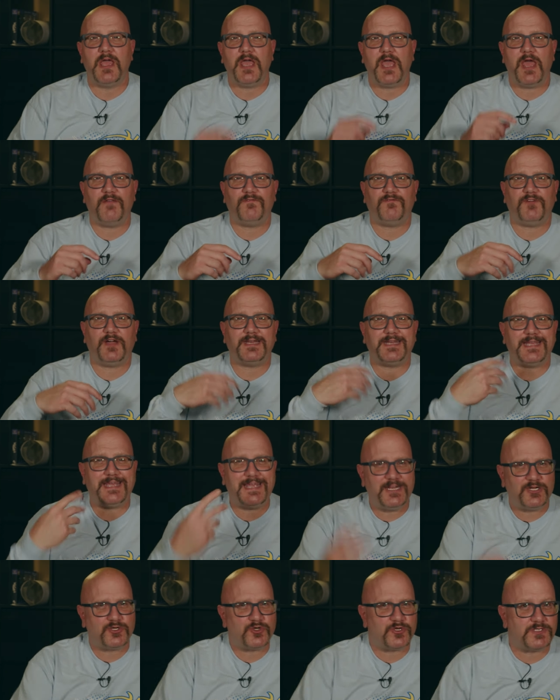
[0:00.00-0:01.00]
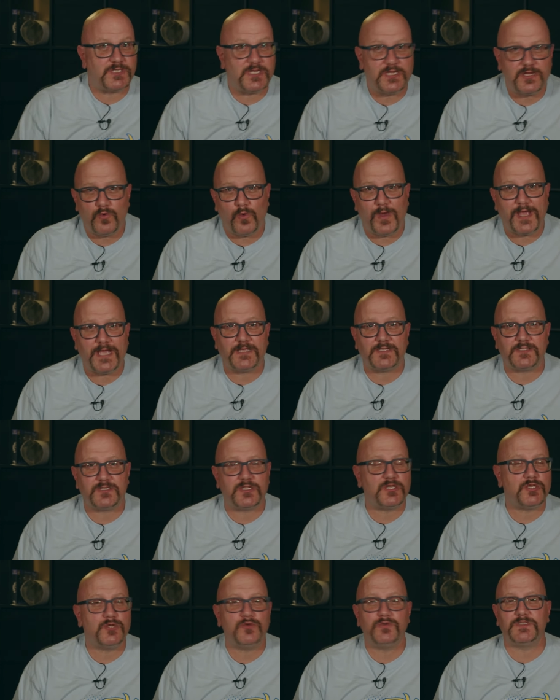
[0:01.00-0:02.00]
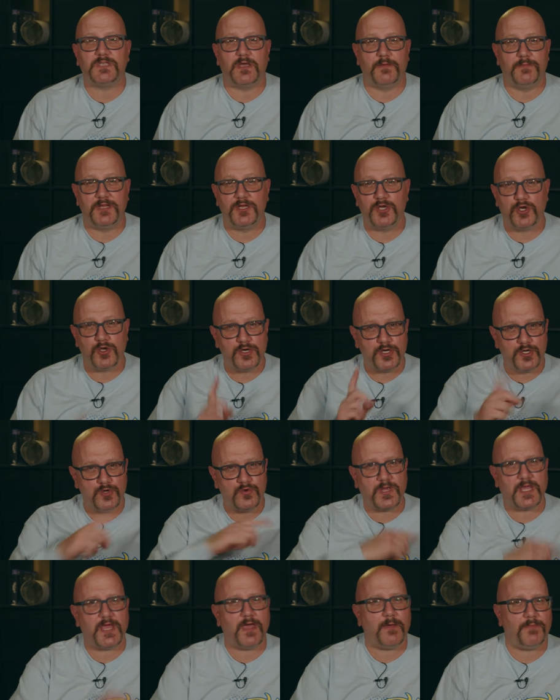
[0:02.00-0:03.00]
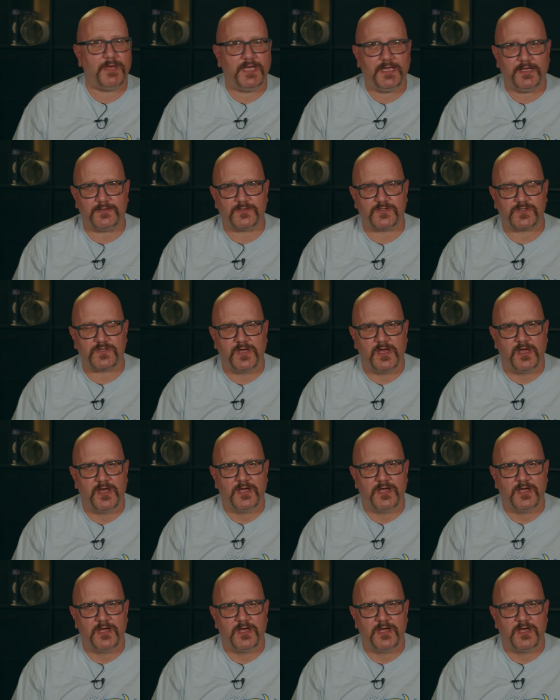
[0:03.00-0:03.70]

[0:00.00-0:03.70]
and find interesting ways to use them in your new campaigns.